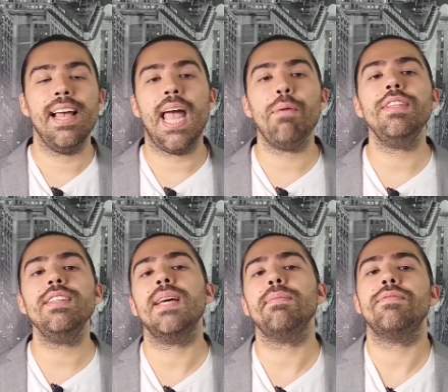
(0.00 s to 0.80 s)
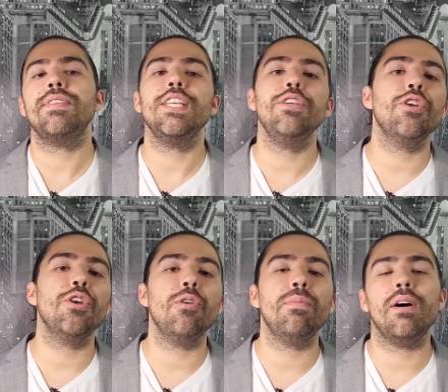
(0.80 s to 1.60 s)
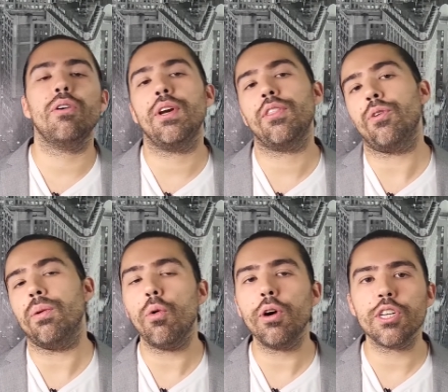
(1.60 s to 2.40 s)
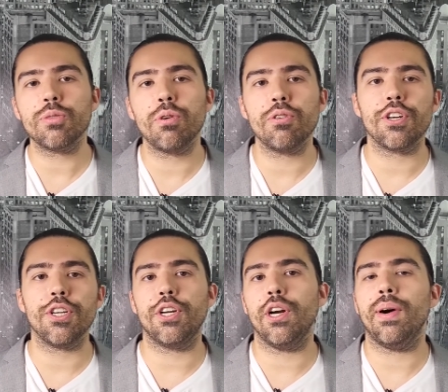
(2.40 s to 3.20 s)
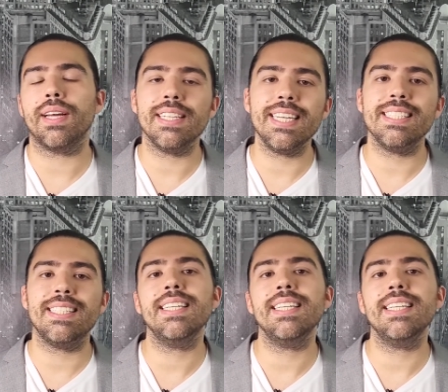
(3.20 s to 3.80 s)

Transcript: And with these type of funding, you can go about going through a mortgage broker, you can go on LinkedIn,